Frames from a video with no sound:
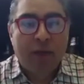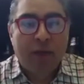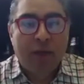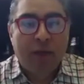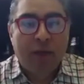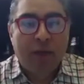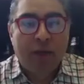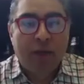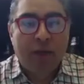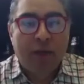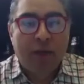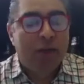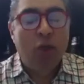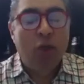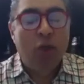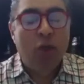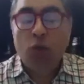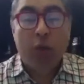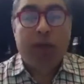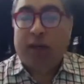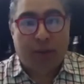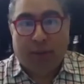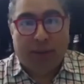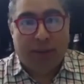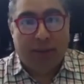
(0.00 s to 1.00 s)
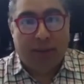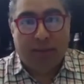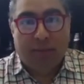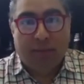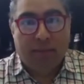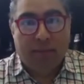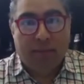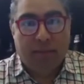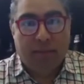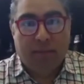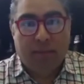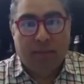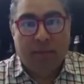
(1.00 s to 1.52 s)
you will never do it,
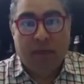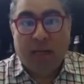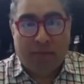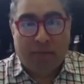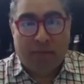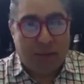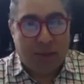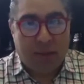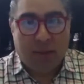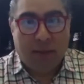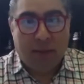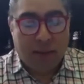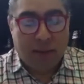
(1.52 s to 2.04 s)
never.